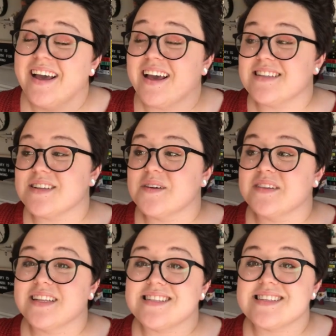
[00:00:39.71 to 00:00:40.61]
And
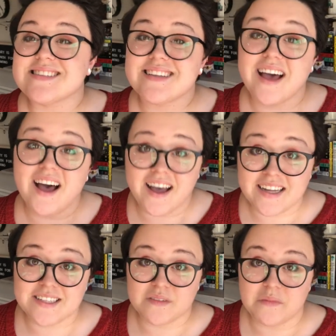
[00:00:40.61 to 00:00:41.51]
so this is
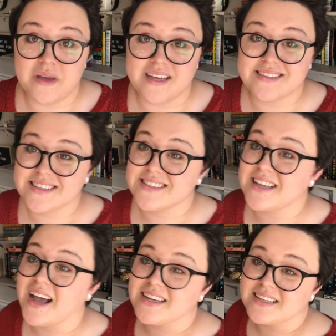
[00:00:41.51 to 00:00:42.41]
kind of a mess because
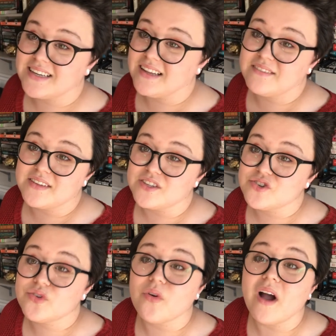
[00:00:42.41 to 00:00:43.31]
I didn't even
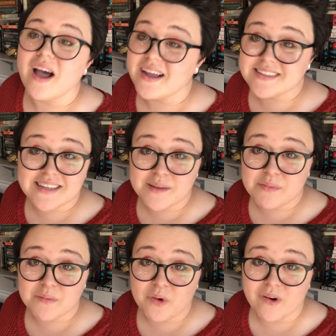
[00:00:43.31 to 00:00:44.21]
try to keep
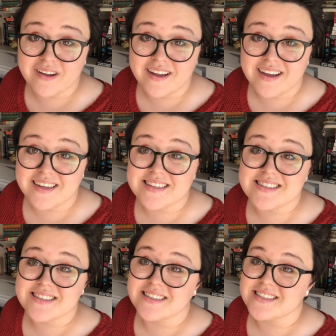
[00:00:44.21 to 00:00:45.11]
them
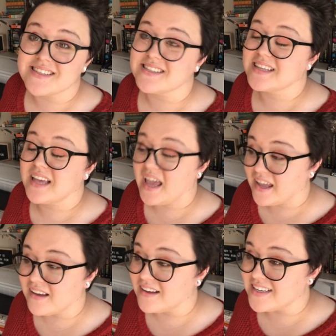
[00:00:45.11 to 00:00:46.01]
organized. This is
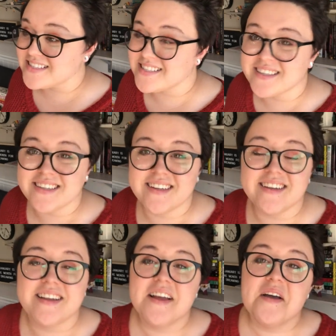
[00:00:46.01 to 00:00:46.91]
chaos.
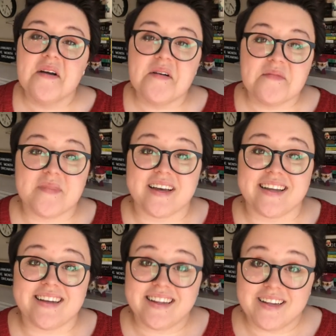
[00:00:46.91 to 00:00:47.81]

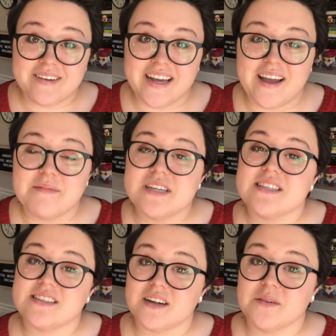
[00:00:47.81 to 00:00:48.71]
But anyway, I'm gonna
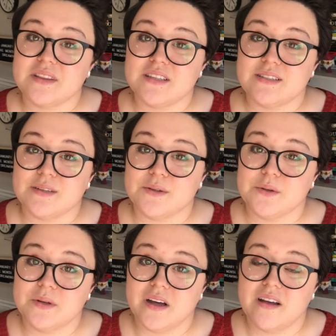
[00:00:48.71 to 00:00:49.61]
start with the
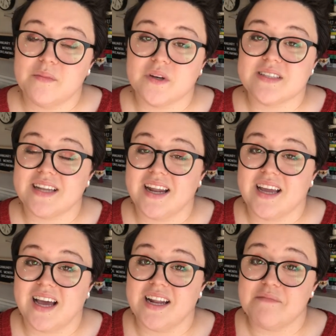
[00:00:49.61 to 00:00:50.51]
two books that I
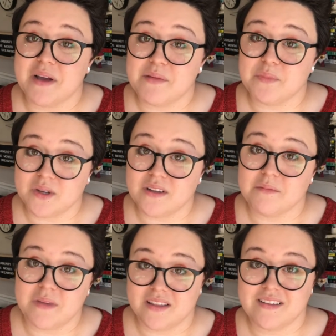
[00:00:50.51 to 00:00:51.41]
got in my Book of the
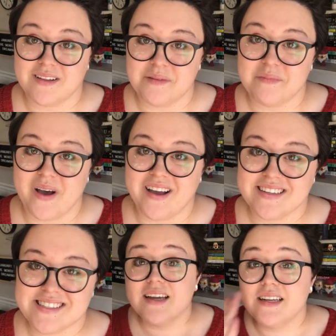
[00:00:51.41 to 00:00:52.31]
Month Club
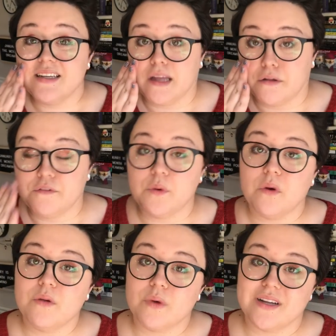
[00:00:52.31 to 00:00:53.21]
box. Now, if you
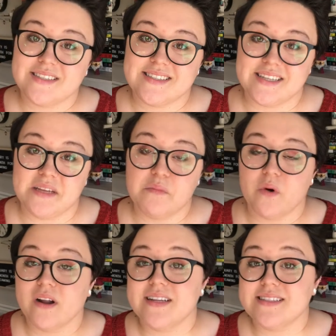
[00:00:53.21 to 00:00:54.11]
all want to see
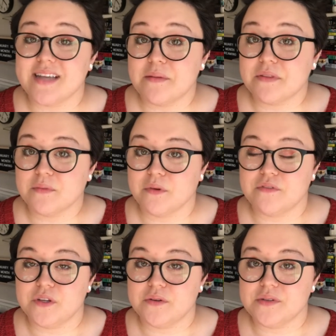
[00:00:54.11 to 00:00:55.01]
more in-depth
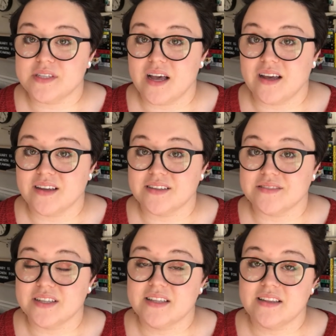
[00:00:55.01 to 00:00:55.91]
reviews
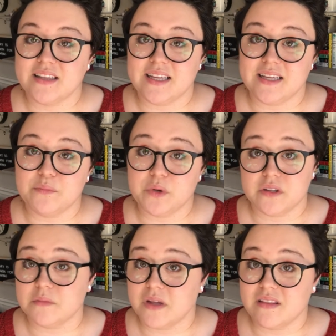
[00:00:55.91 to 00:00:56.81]
of the Book
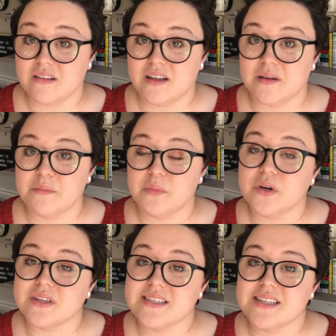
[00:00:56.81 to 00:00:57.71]
of the Month Club
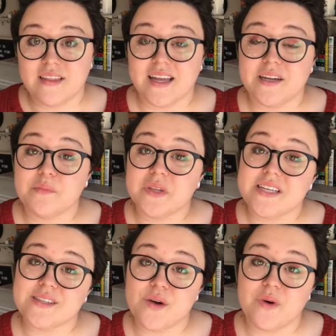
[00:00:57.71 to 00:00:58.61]
books, then
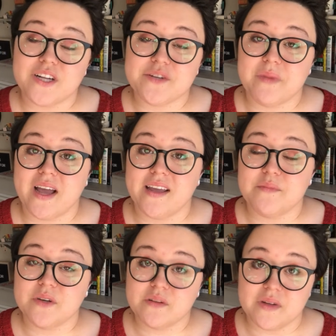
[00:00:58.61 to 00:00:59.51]
please go watch my
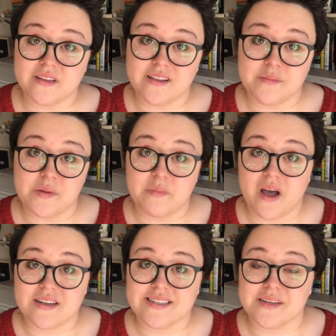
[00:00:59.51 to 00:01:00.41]
Book of the Month Club
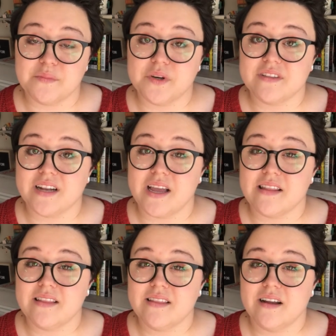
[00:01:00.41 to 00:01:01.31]
unboxing book that
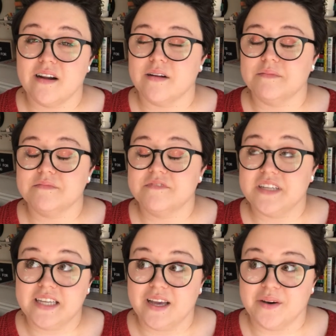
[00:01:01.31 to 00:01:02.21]
I, or
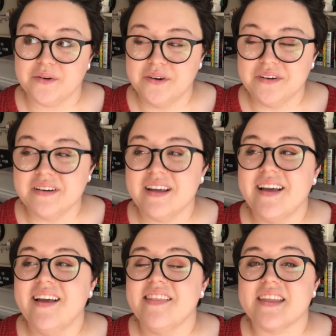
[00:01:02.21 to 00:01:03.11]
video
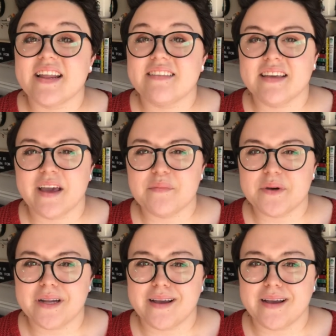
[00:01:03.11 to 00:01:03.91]
that I think I put